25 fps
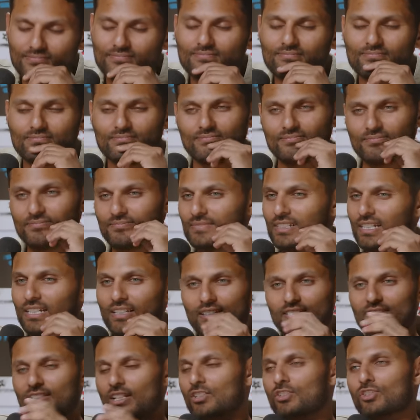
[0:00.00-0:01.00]
Mm.
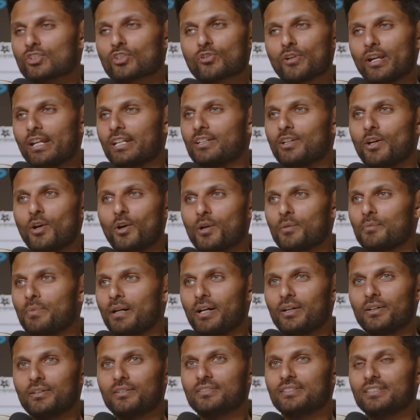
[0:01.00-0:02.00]
Such a great note
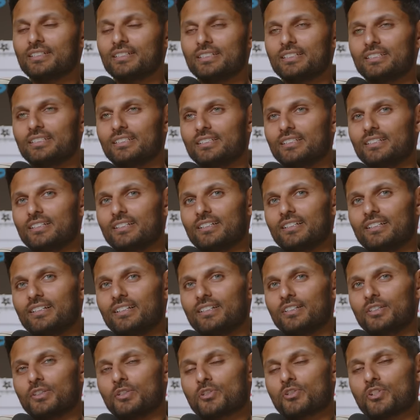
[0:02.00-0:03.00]
about
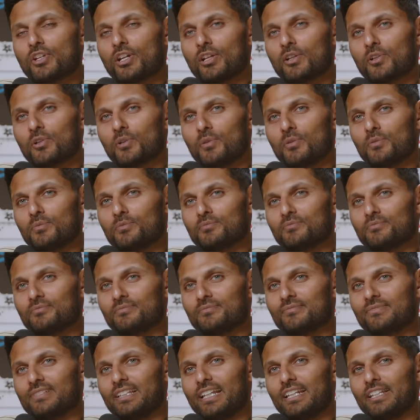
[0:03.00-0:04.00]
your journal
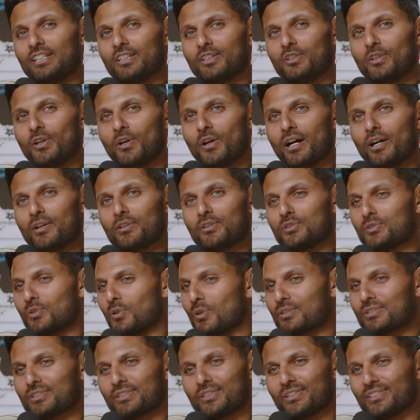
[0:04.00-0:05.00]
letting you know how you
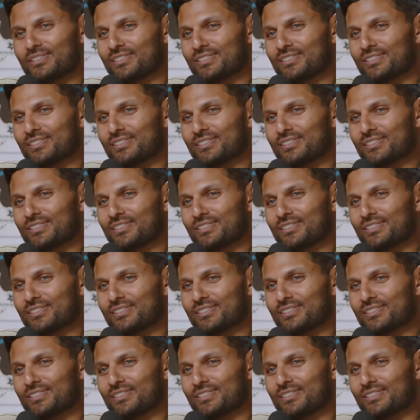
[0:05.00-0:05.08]
talk to